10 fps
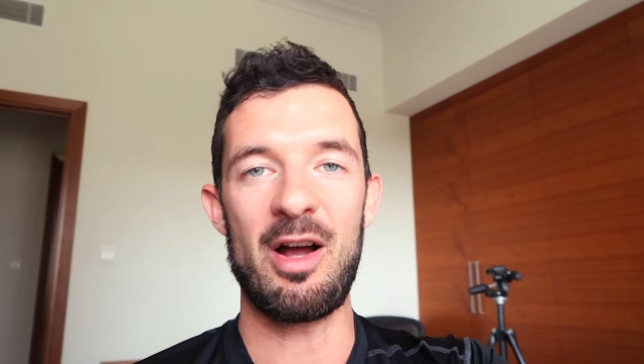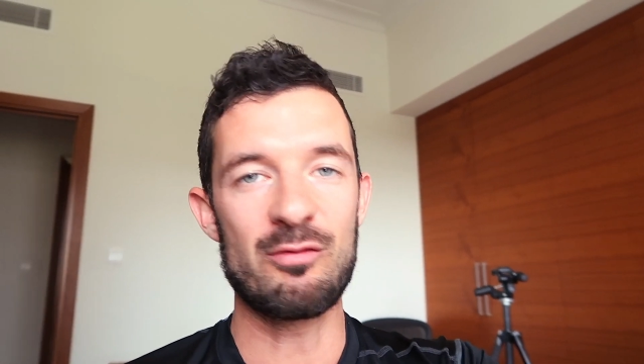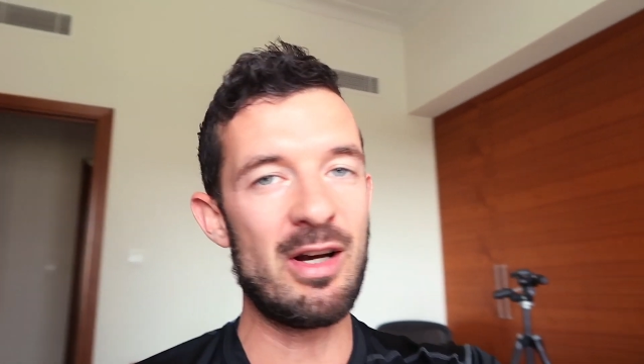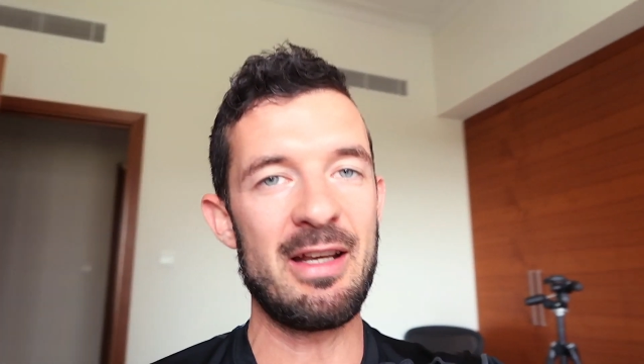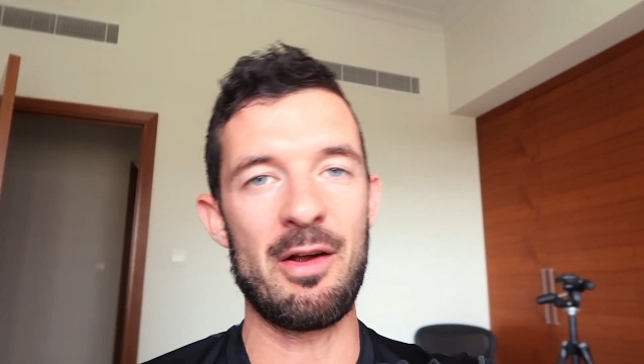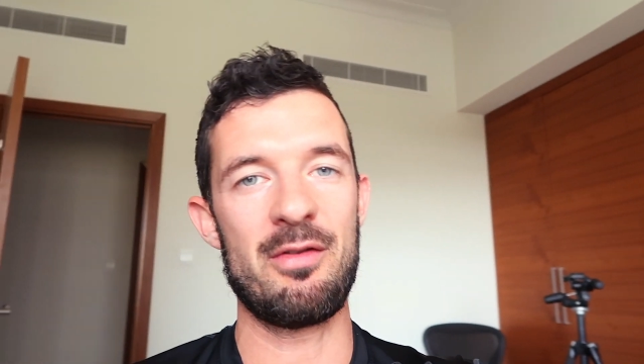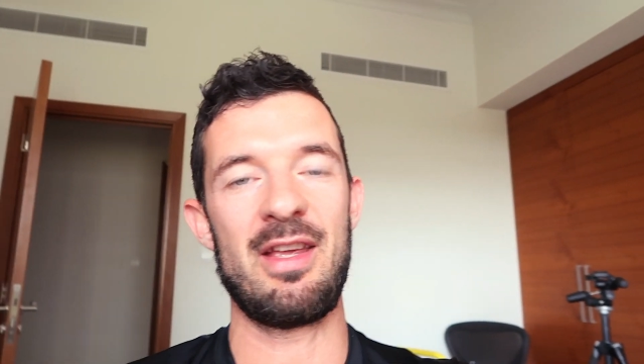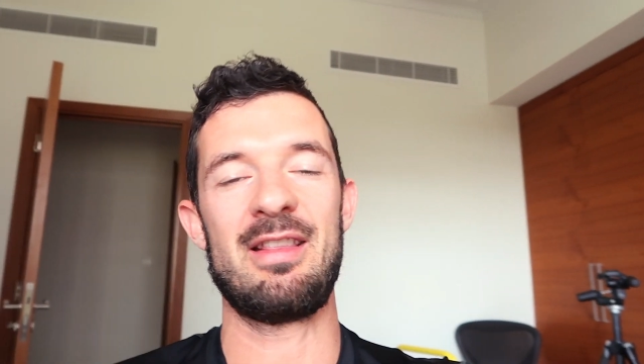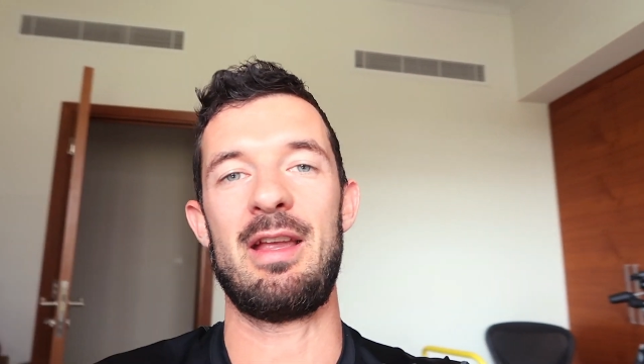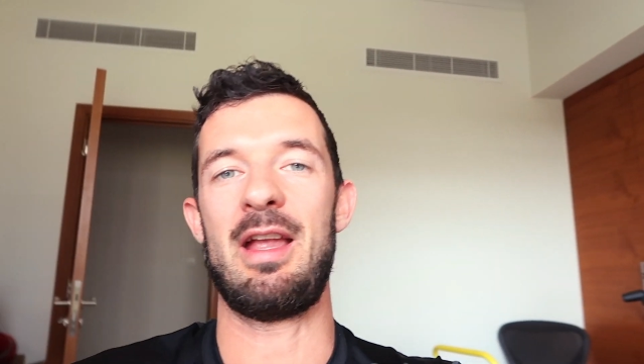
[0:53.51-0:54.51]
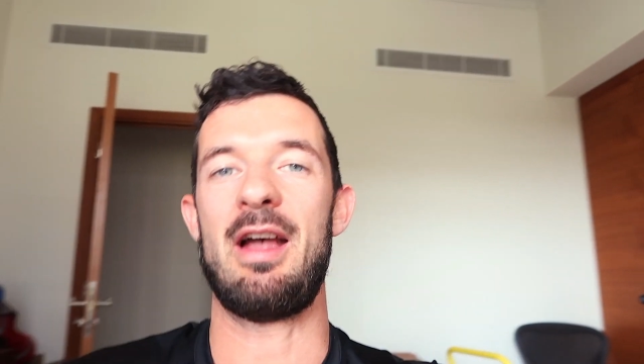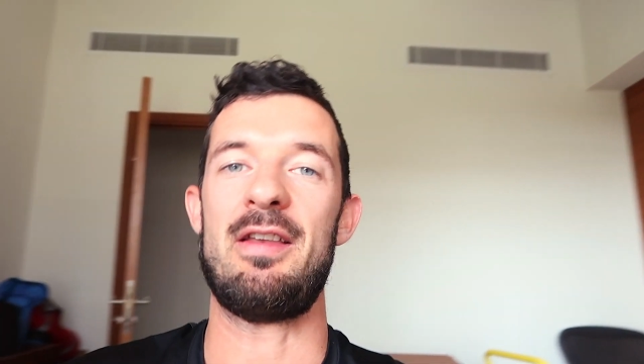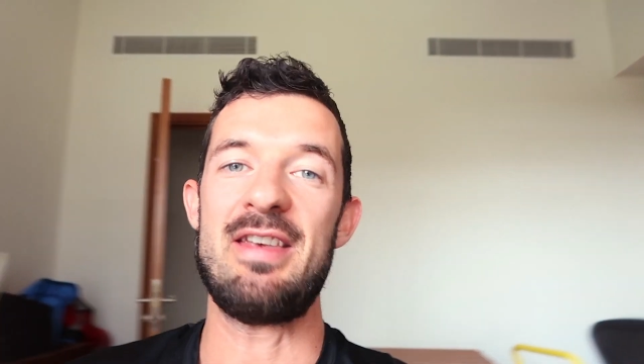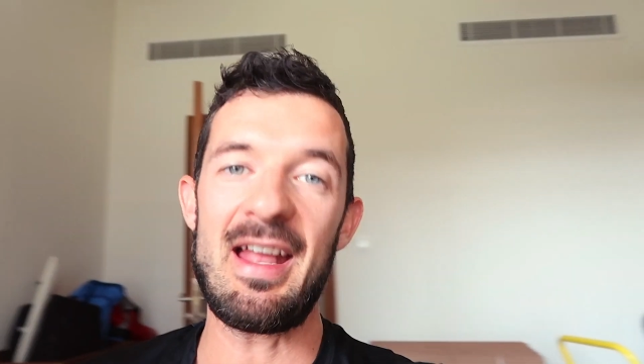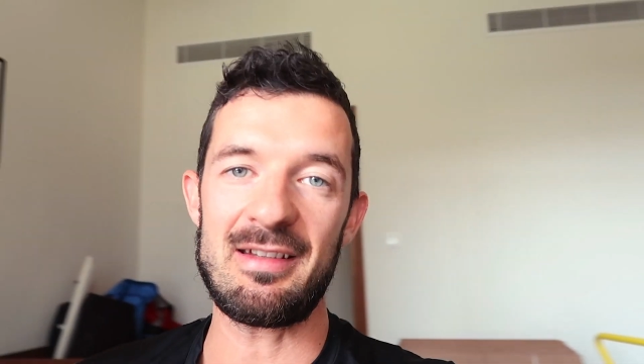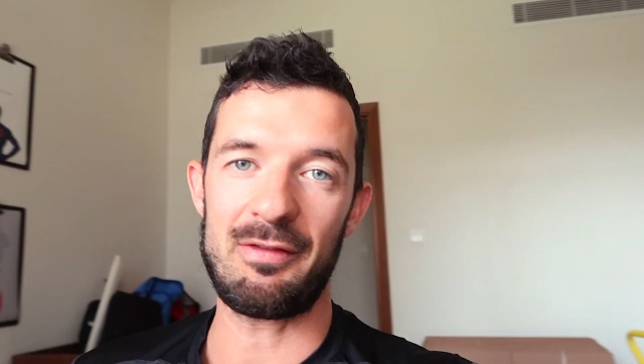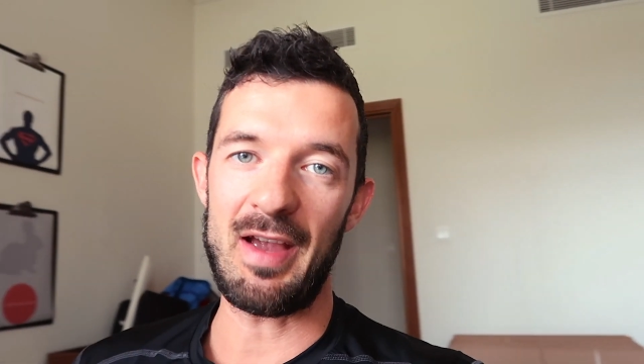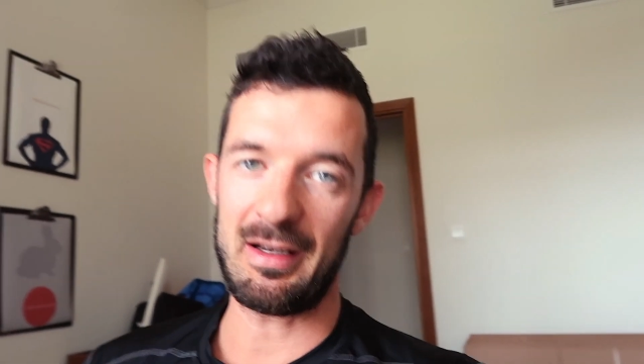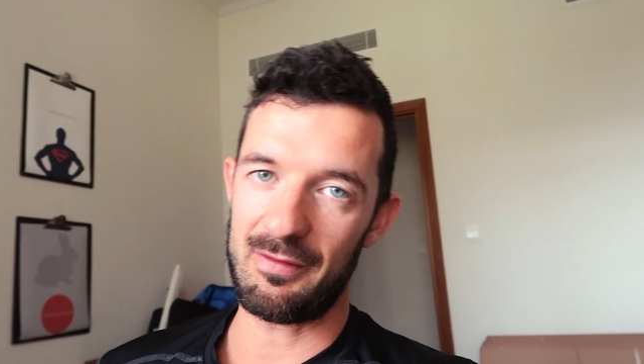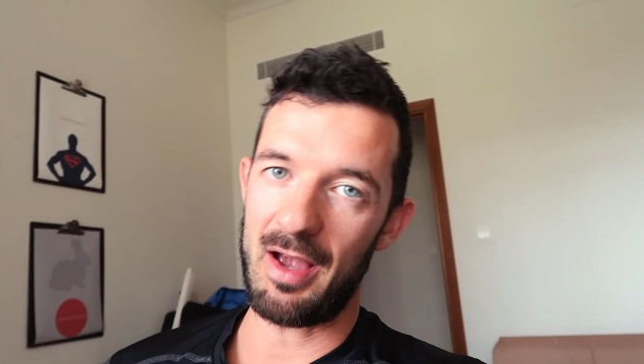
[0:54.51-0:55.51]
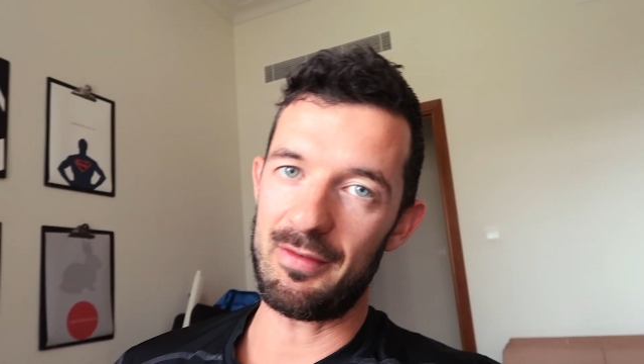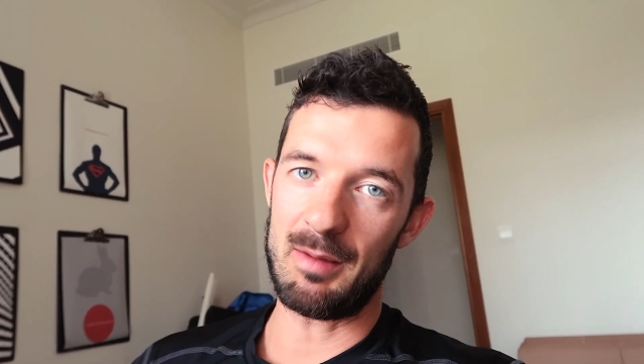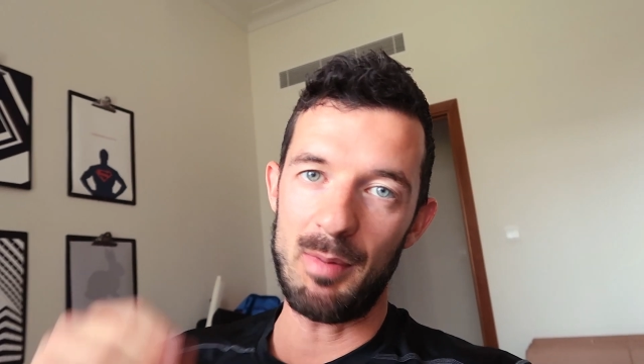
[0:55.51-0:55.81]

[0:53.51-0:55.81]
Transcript: I really don't think the net effect of having